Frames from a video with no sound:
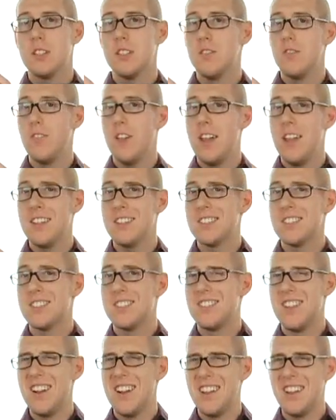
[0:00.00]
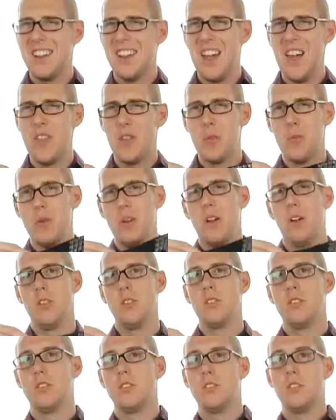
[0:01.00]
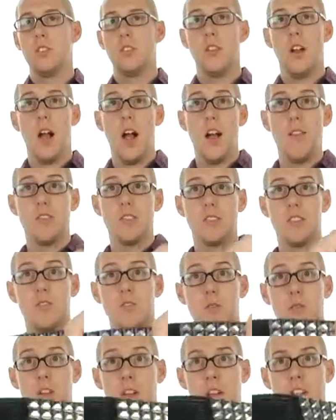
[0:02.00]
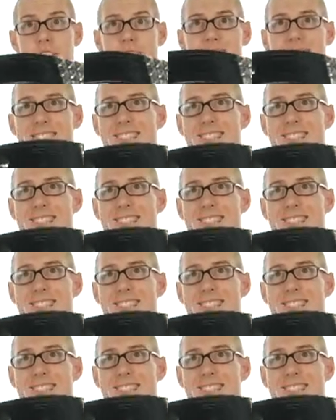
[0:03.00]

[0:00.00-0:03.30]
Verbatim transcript: It's the Vans studded leather belt, obviously from Vans.